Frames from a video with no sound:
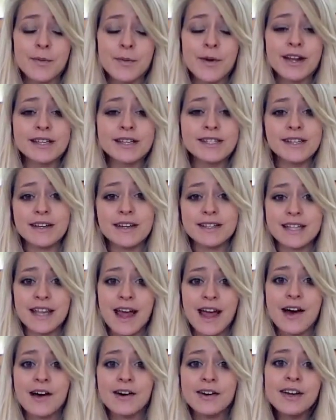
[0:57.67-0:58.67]
When I started
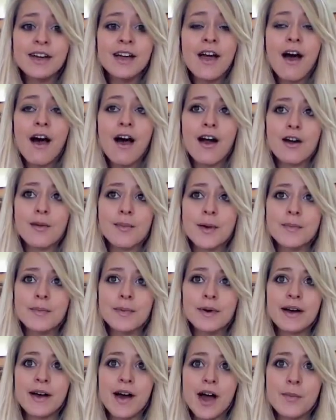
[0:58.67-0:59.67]
out, I
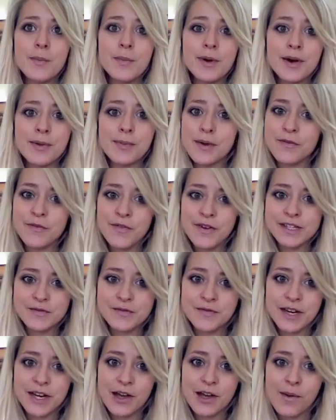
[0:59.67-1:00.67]
remember I put my
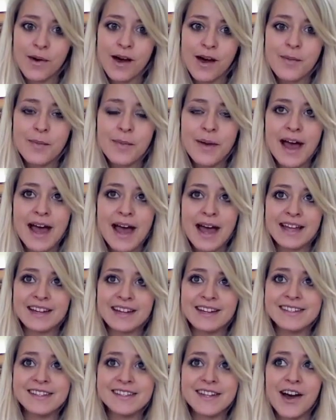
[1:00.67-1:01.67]
first video up
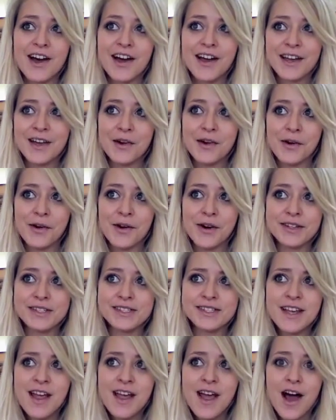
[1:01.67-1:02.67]
and I
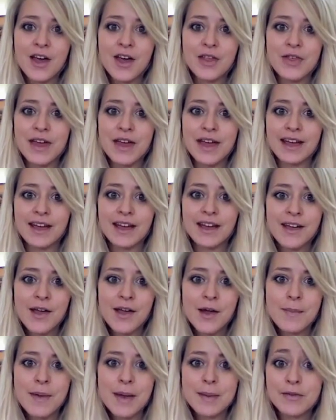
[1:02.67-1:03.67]
got, I think,
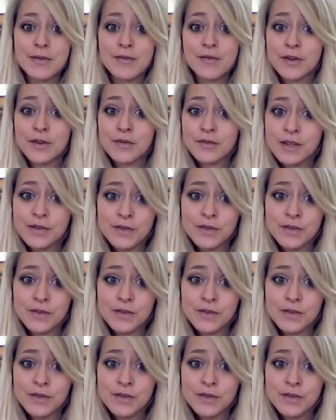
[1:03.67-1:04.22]
maybe 50